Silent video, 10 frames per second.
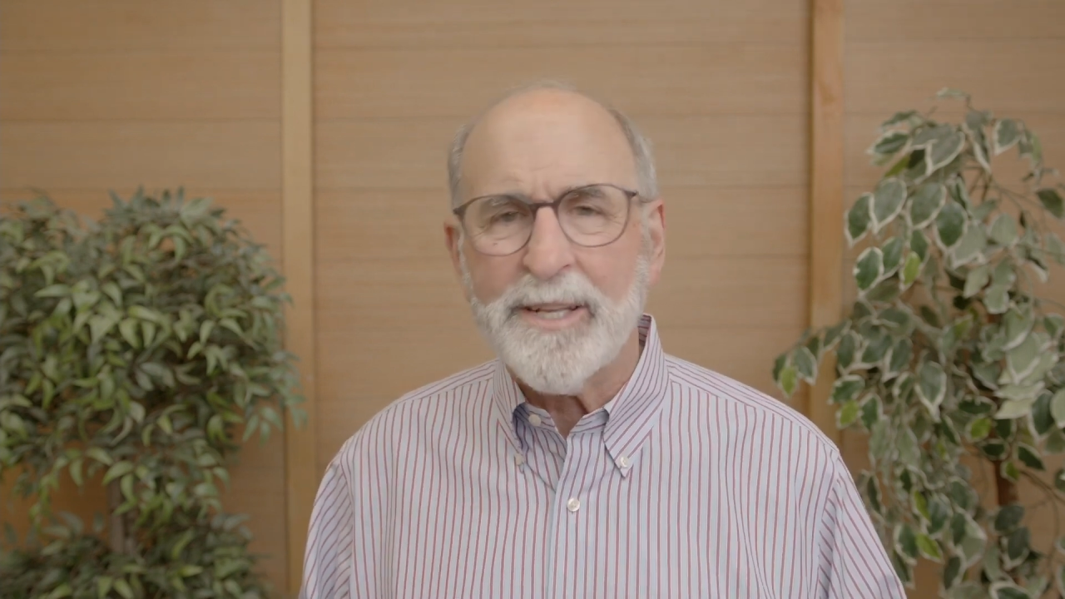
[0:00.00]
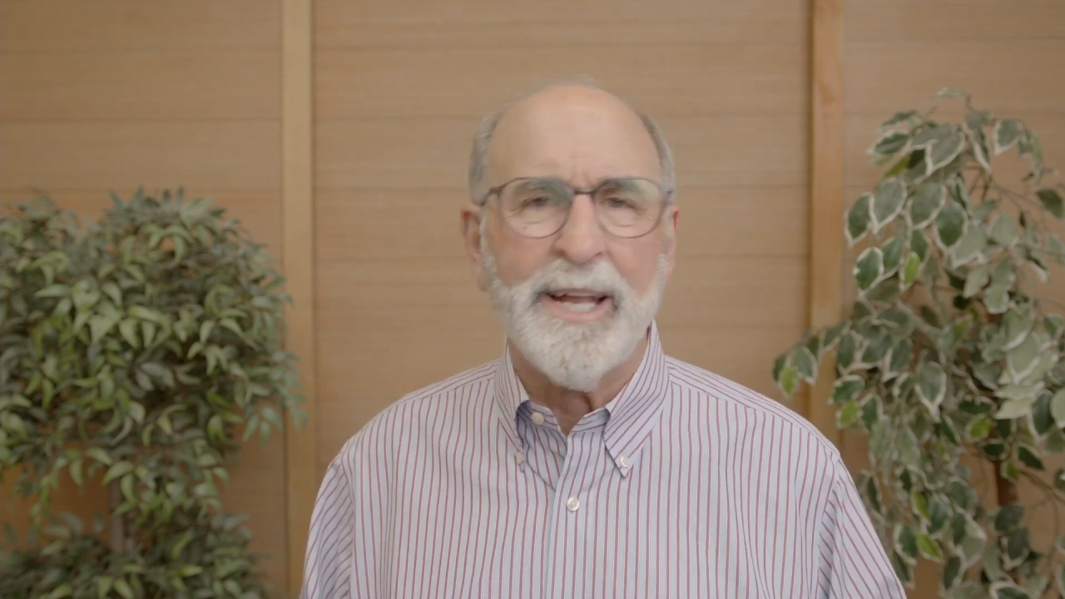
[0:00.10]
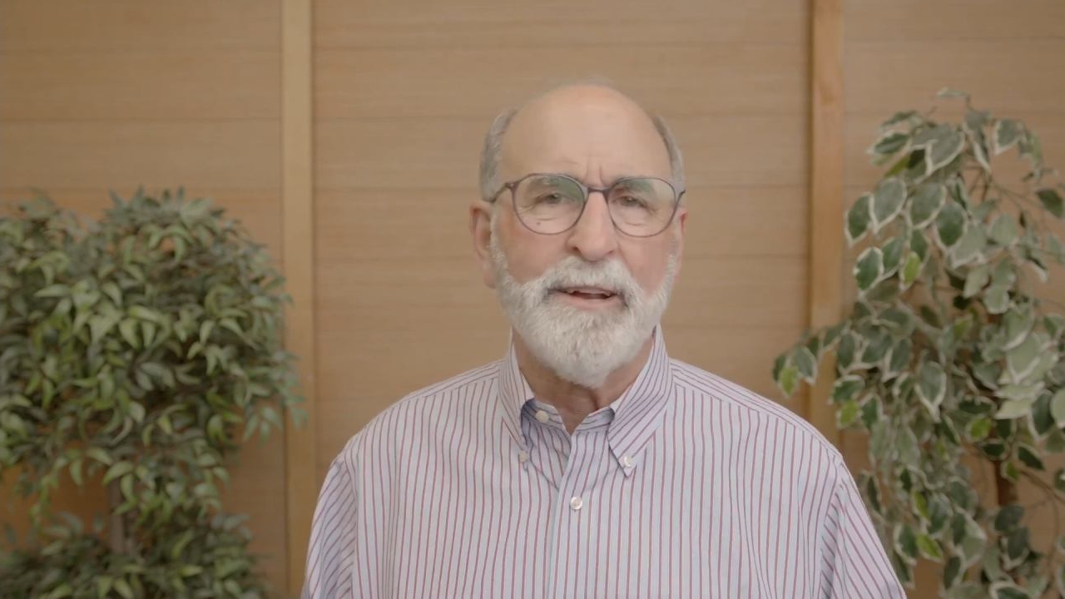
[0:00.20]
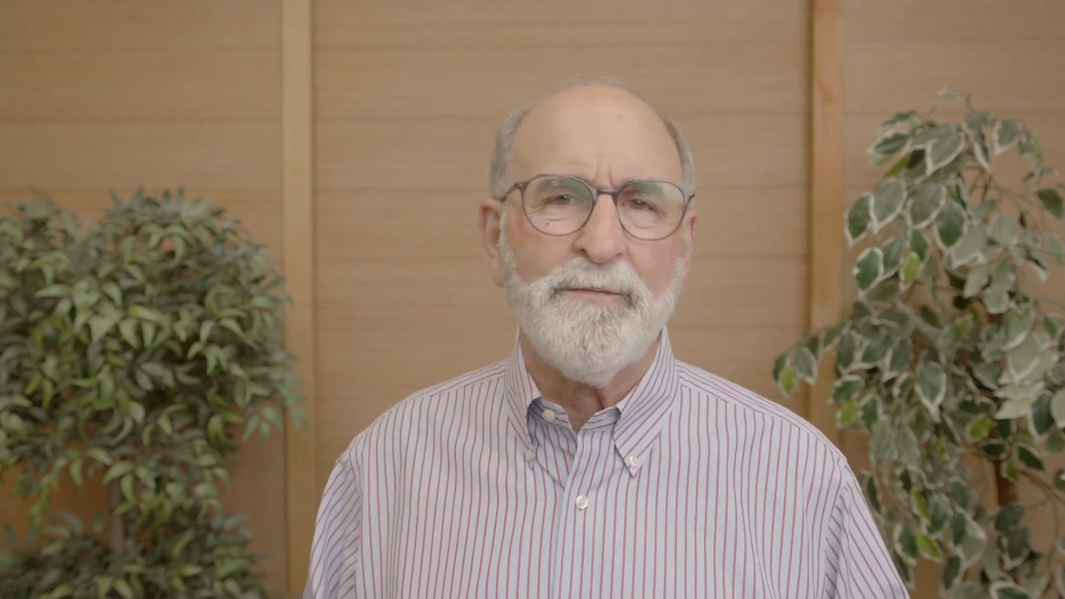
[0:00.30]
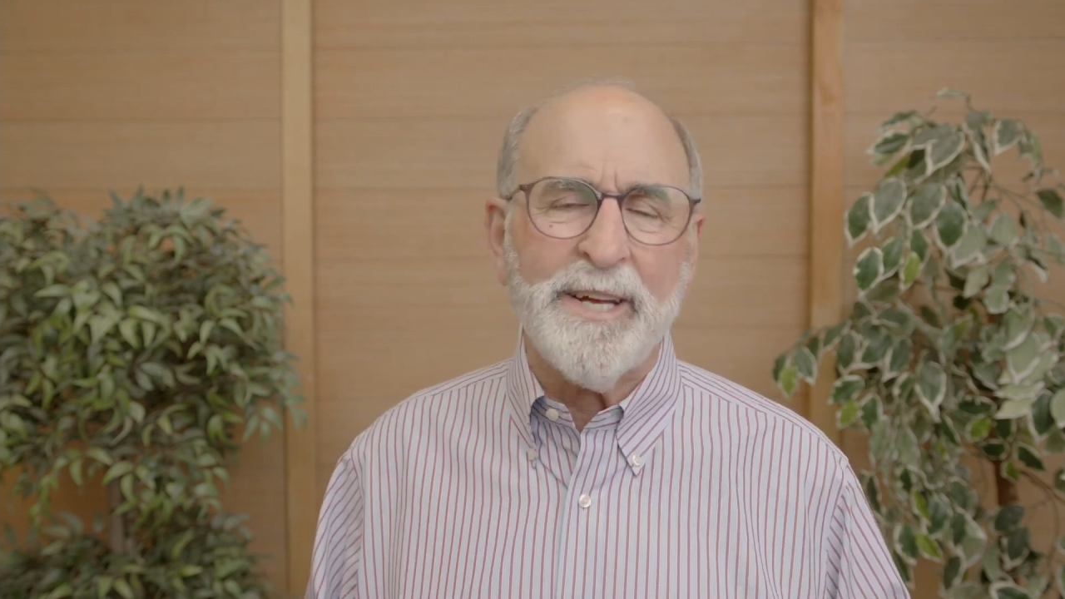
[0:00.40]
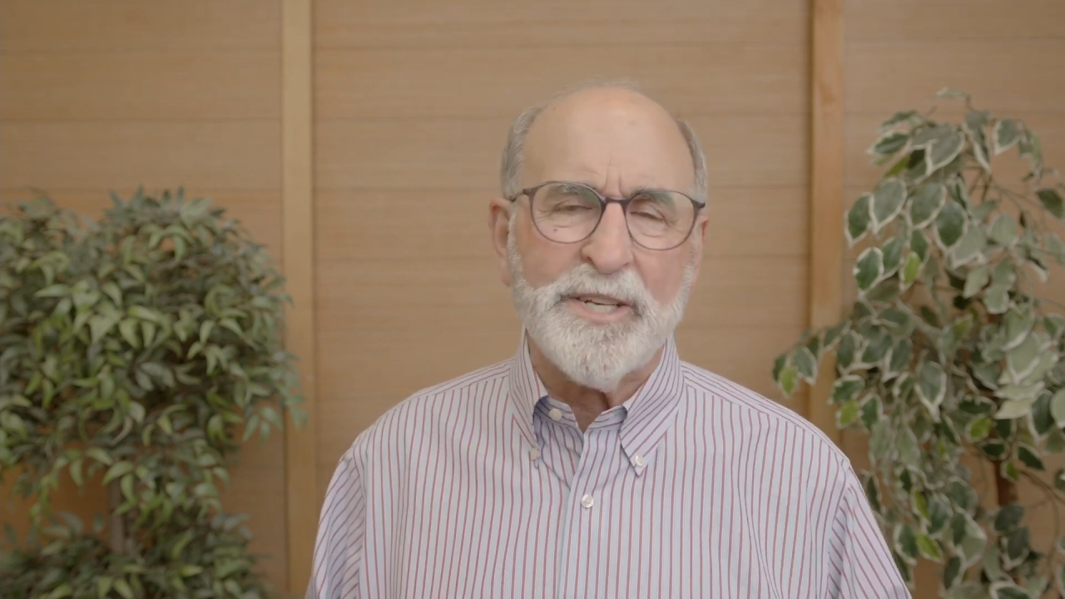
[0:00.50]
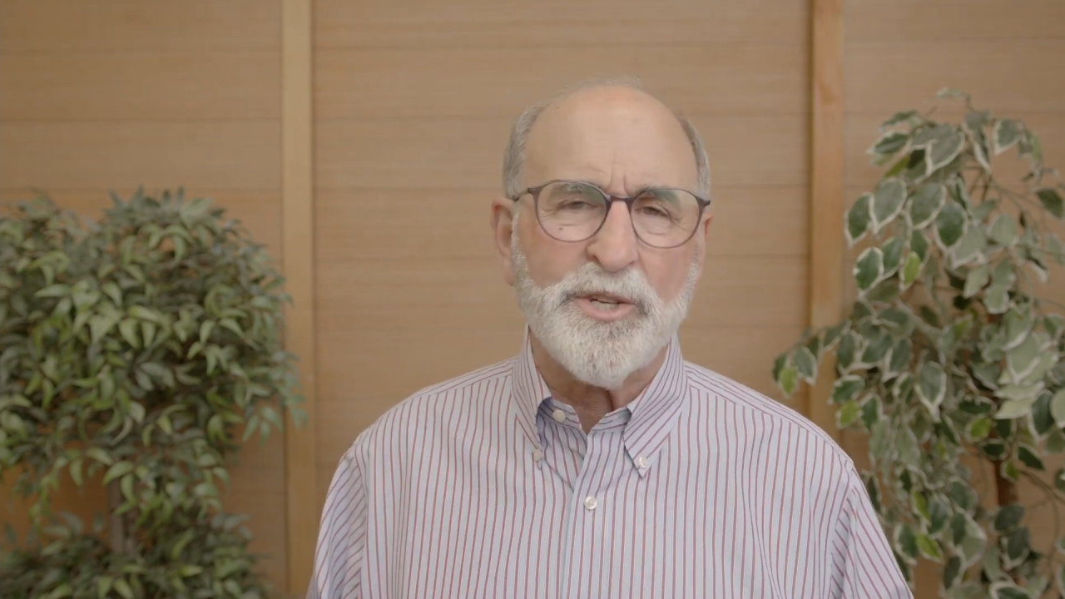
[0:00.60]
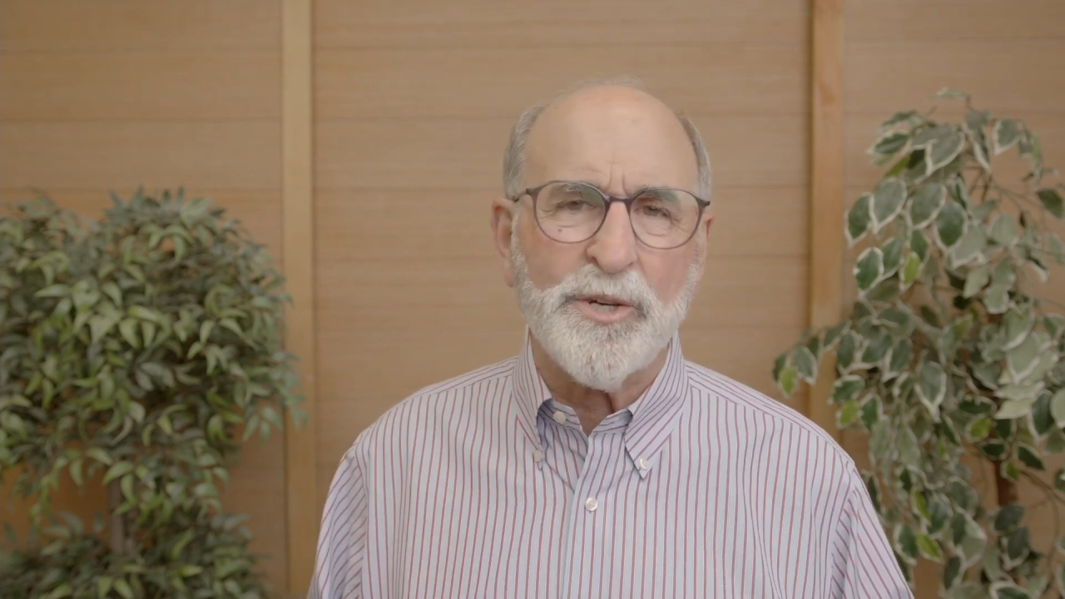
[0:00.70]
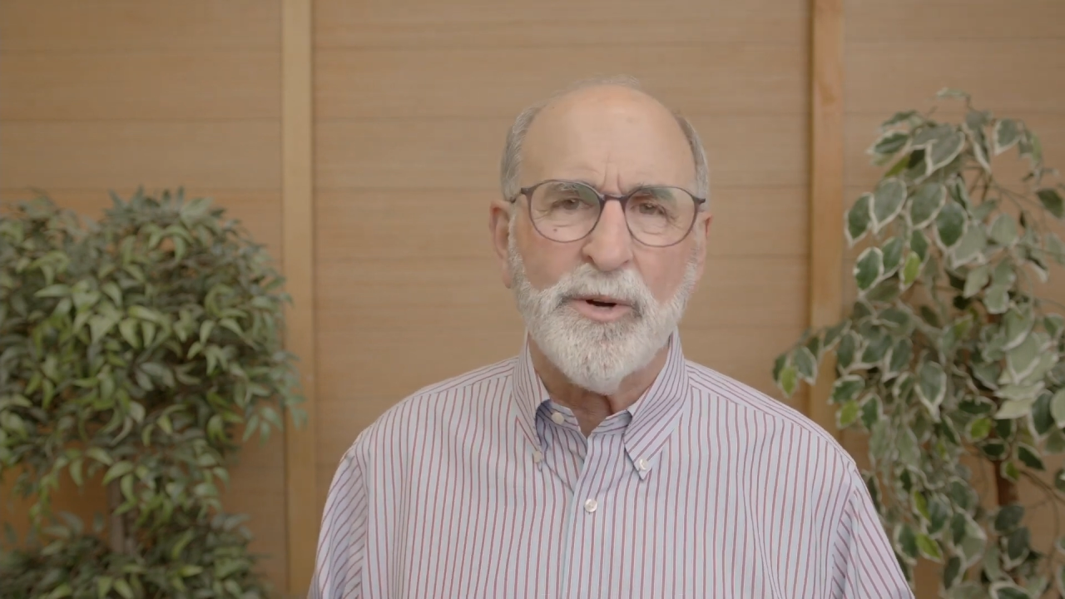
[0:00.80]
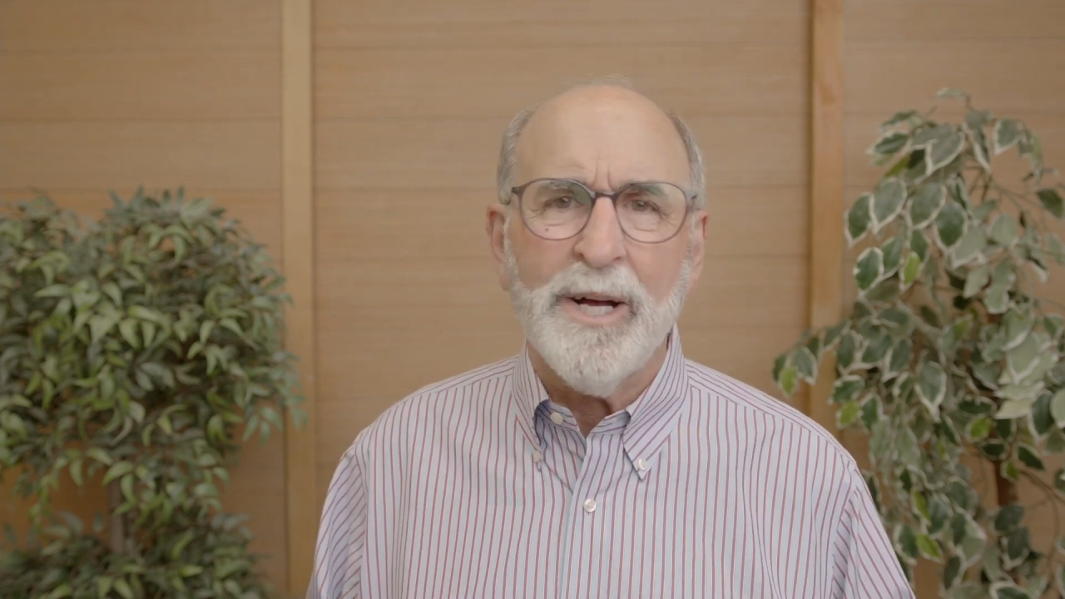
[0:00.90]
that offends
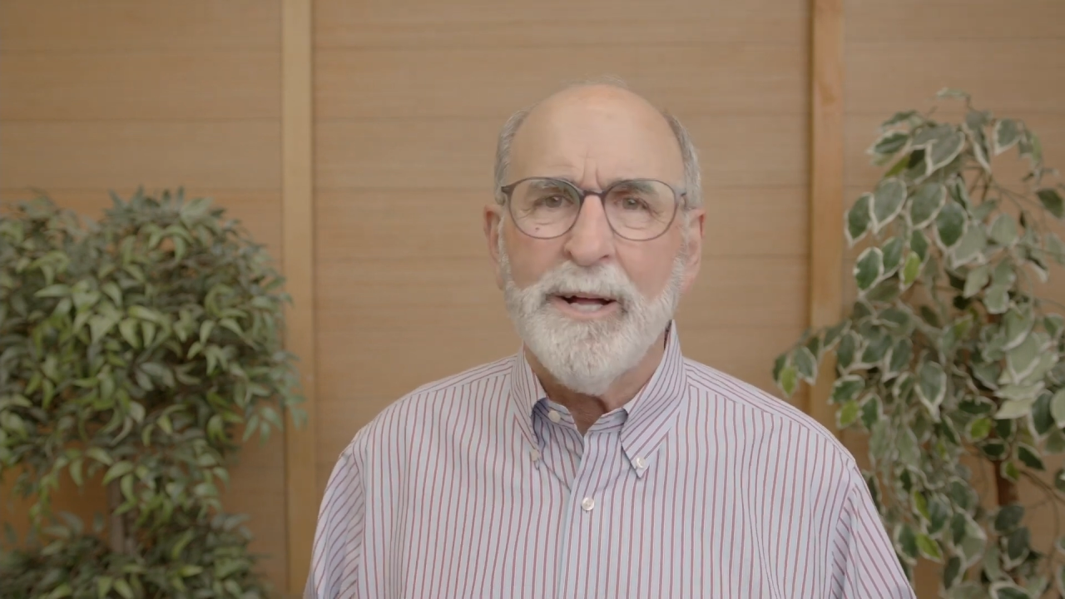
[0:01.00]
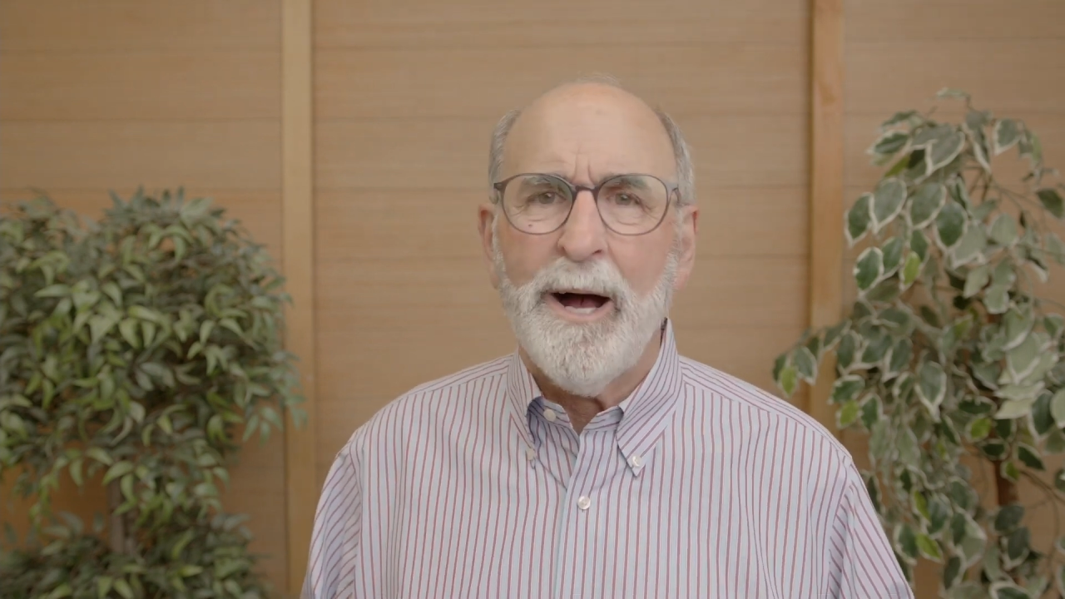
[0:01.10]
you,